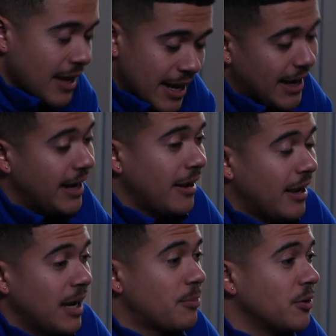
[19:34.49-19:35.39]
And
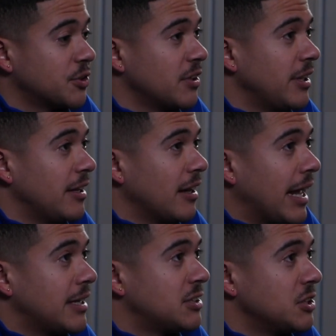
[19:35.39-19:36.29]
I personally
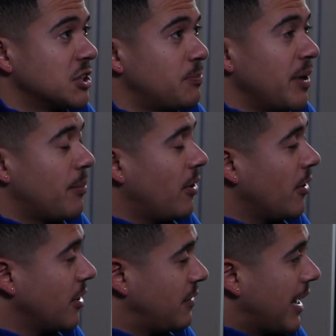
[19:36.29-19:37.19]
like to just be a
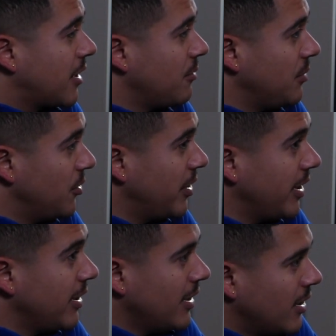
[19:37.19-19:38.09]
part of that community.